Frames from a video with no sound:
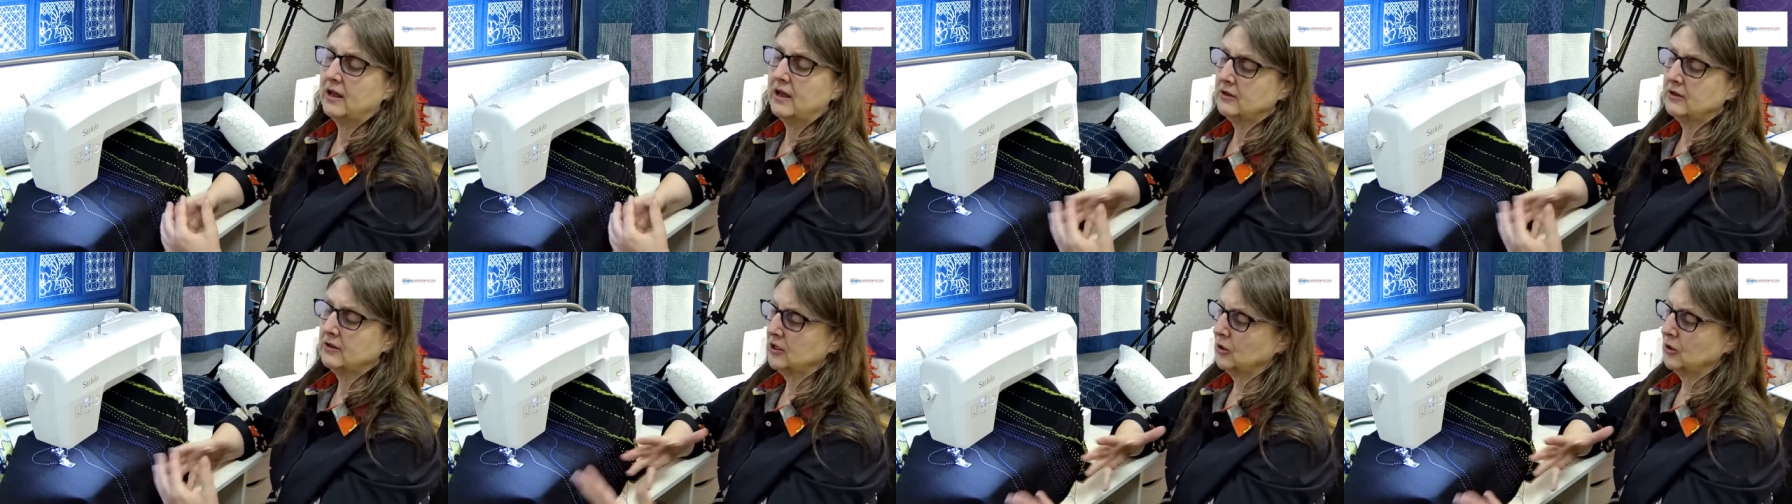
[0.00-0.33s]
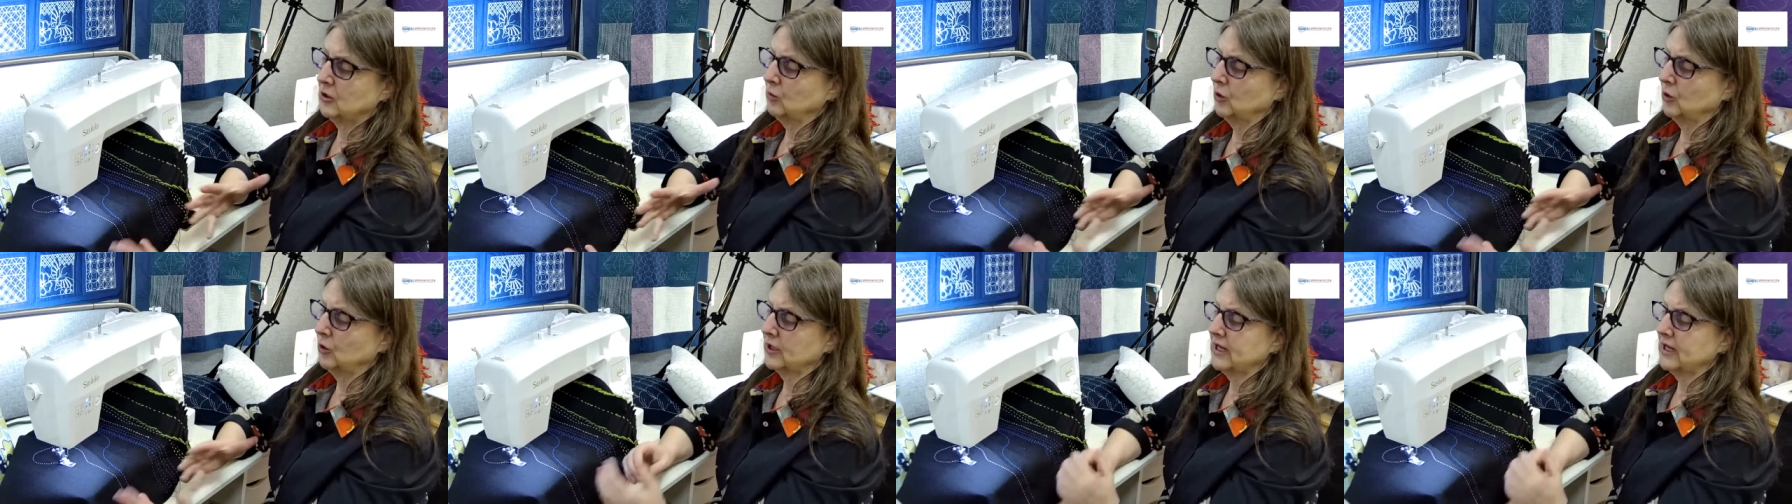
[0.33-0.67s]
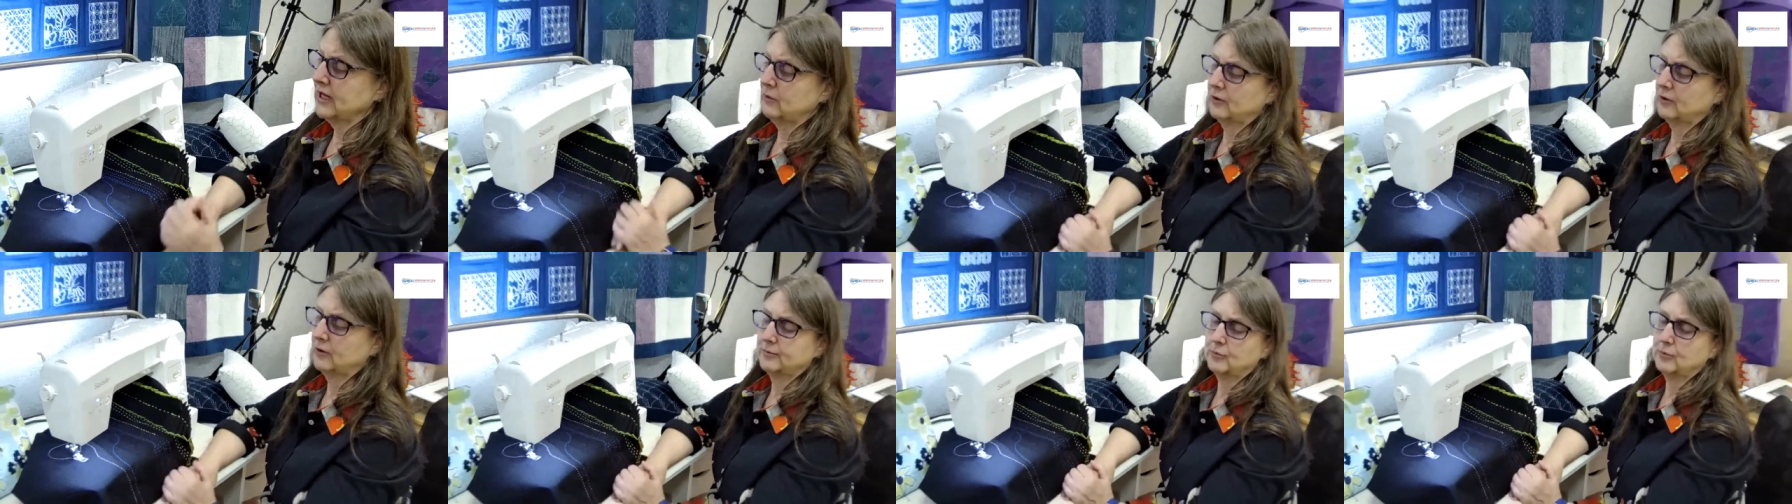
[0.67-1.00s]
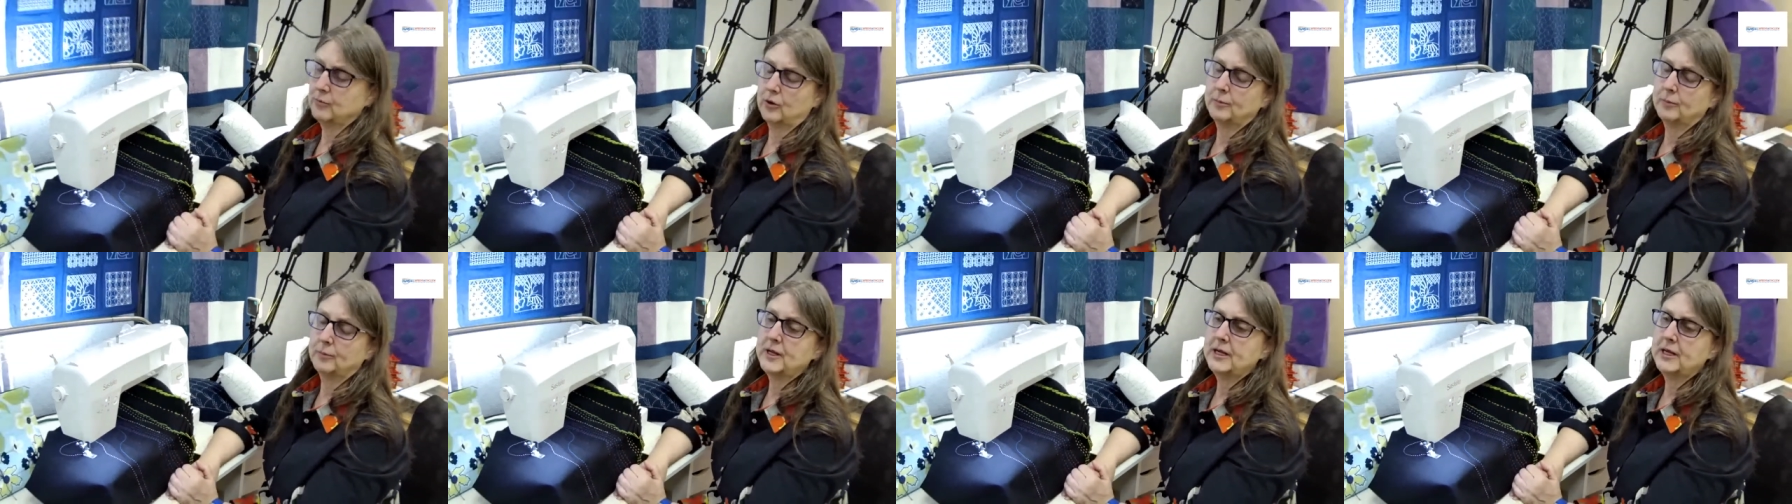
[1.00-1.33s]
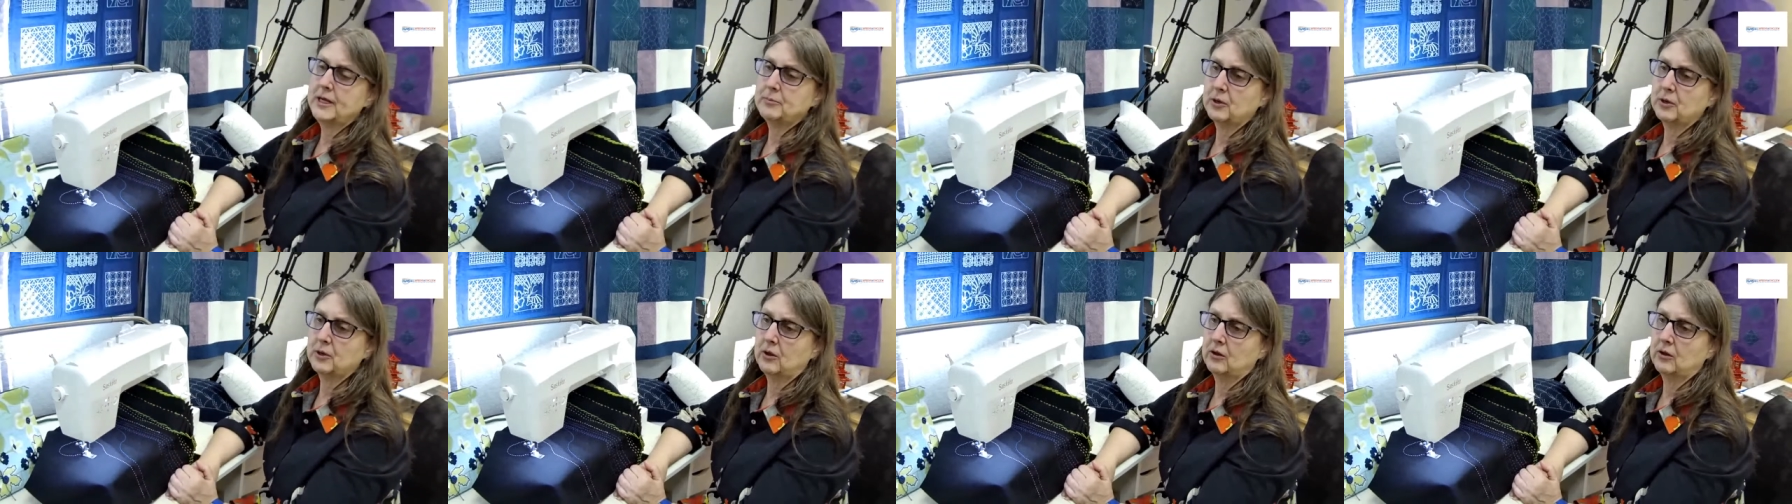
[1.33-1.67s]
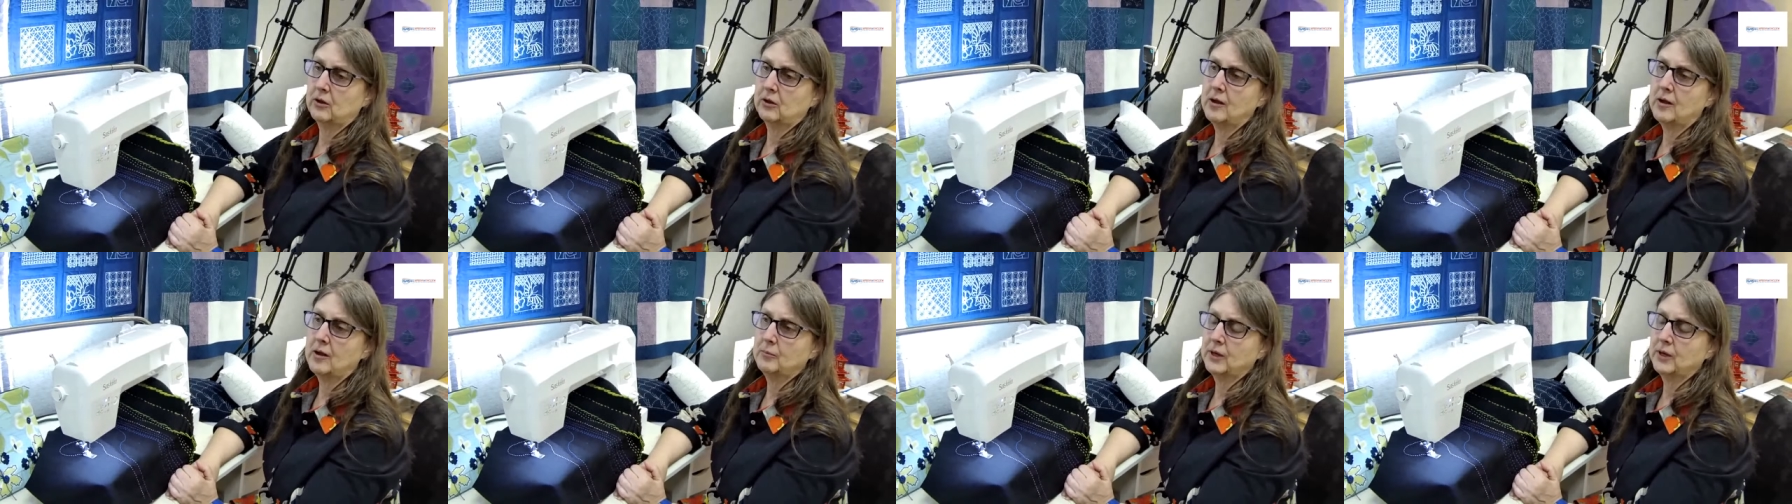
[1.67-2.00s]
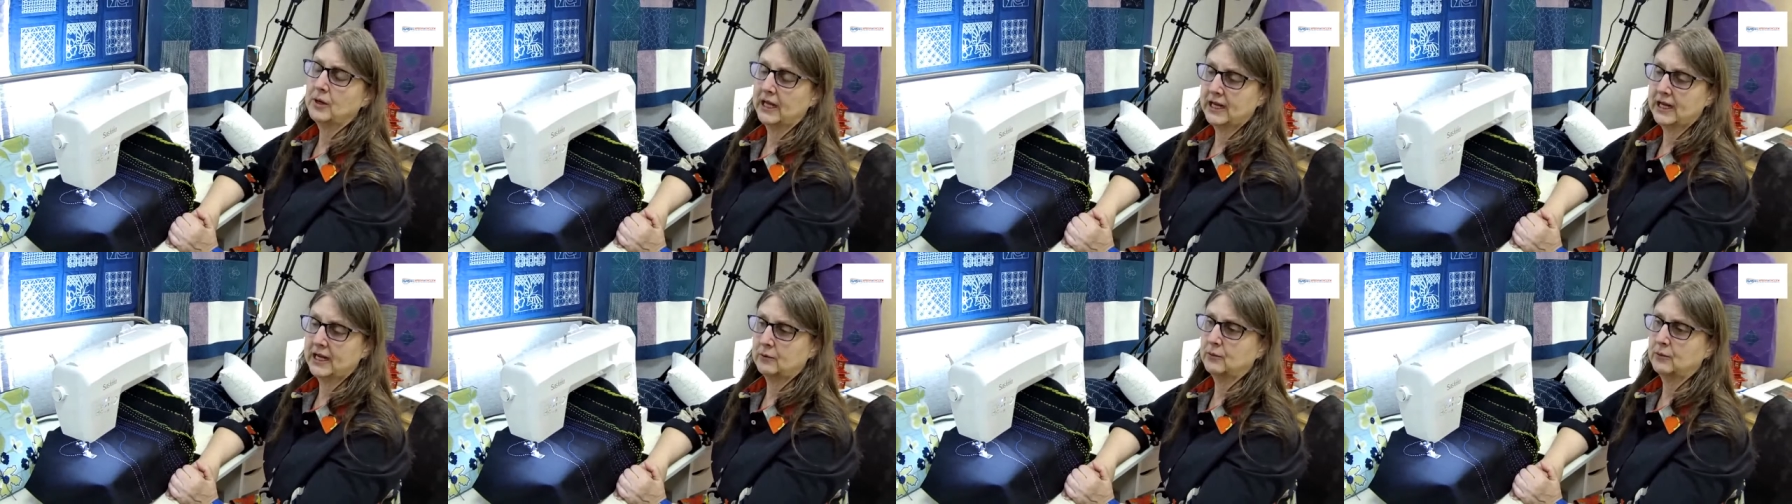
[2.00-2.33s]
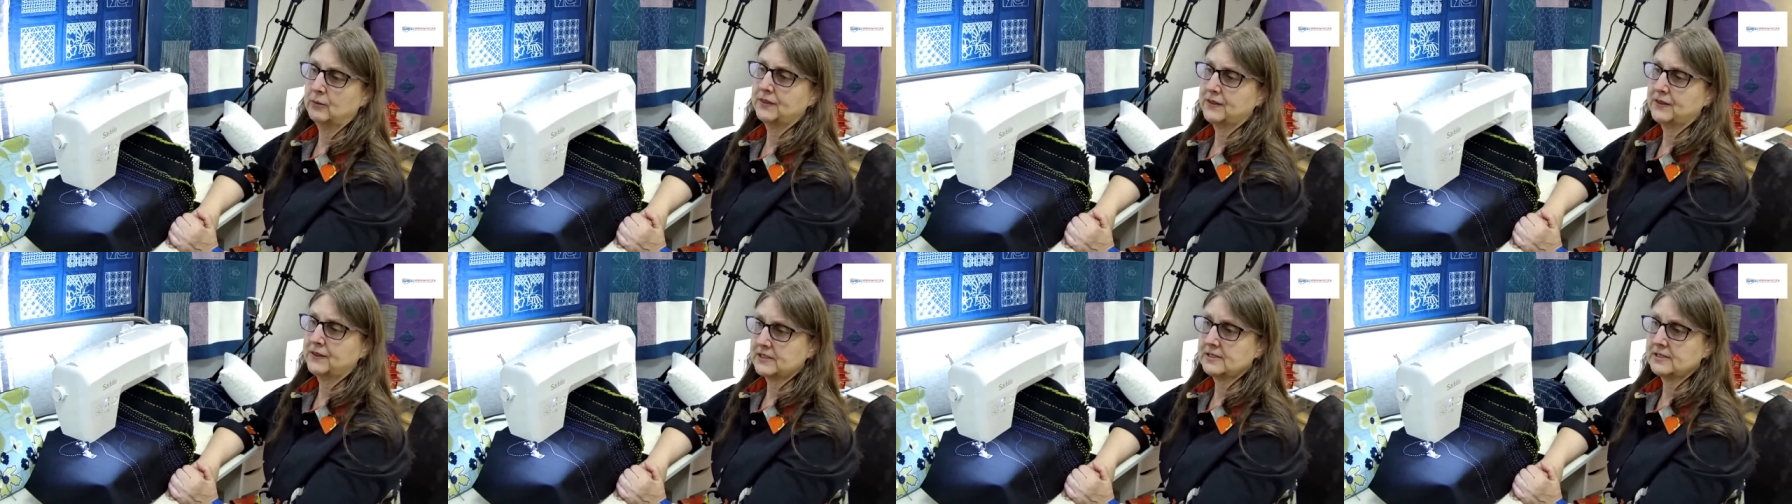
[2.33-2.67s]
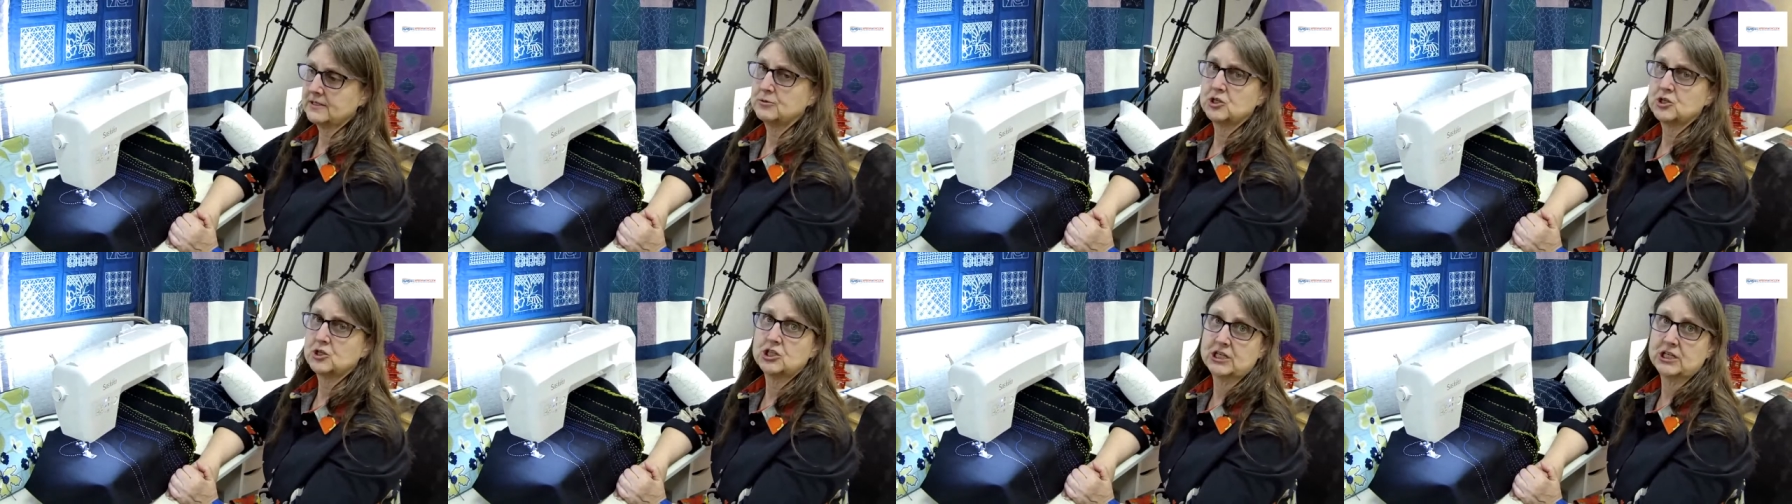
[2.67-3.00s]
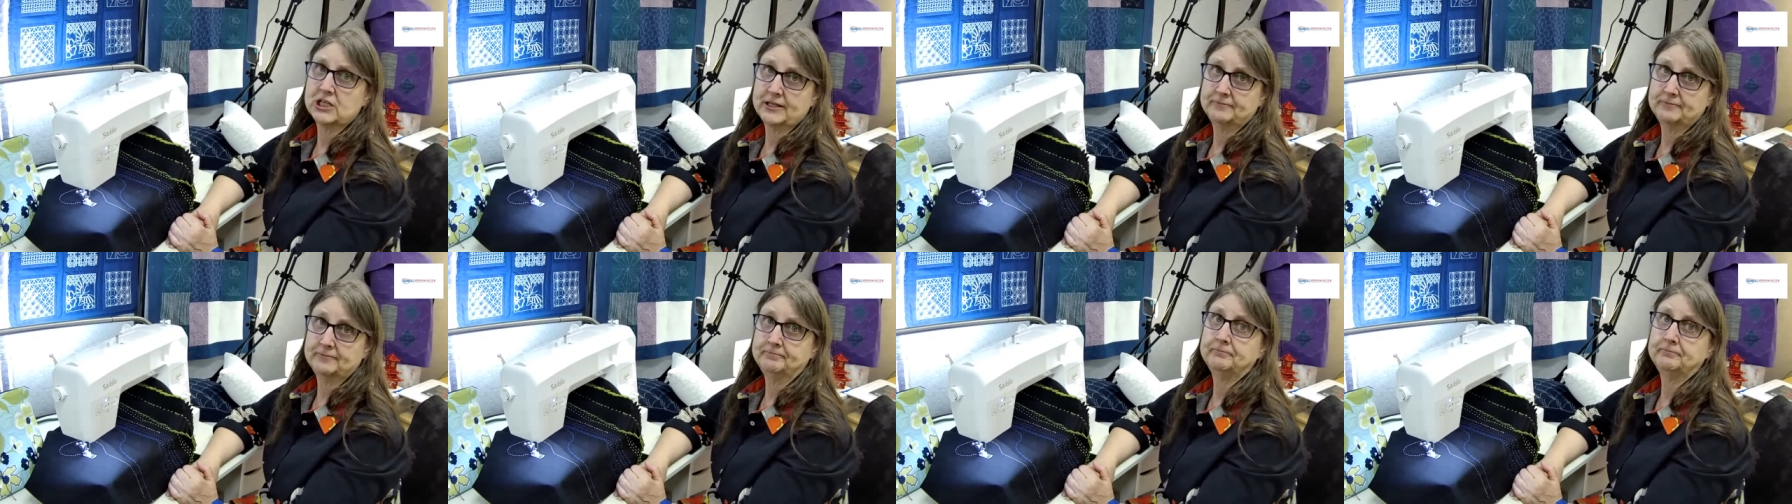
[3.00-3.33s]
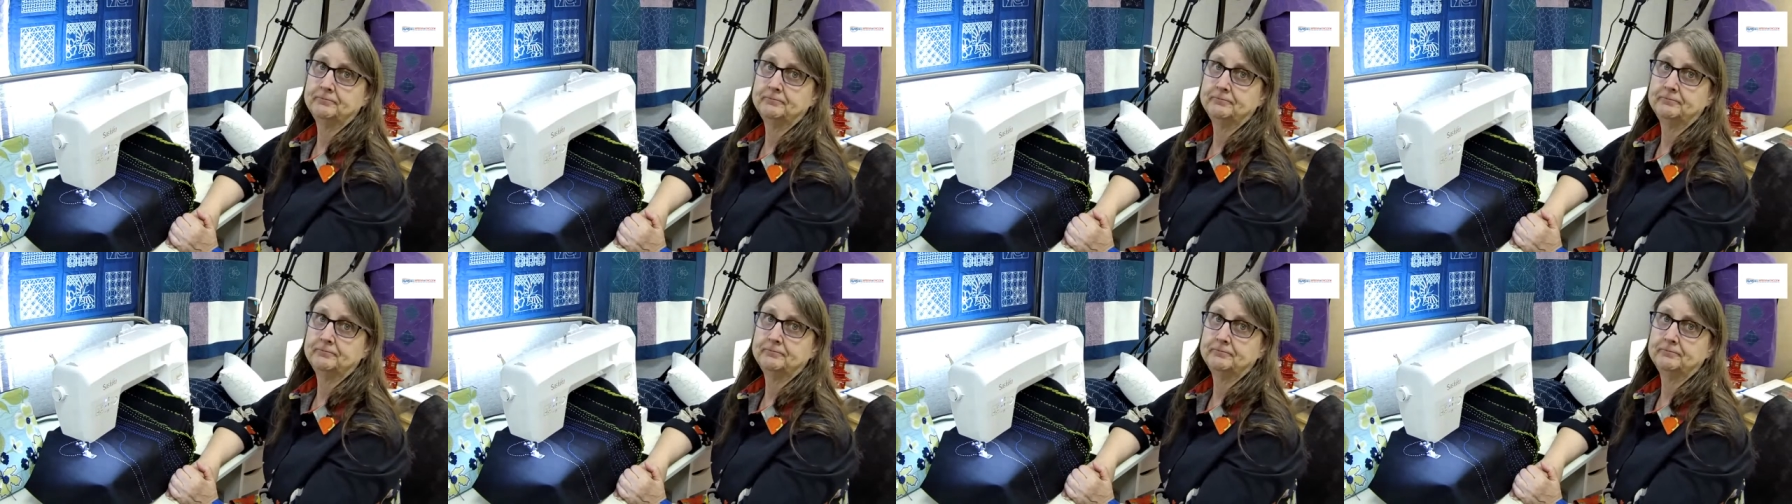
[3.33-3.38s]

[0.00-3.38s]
you know working with more people on playing with this machine.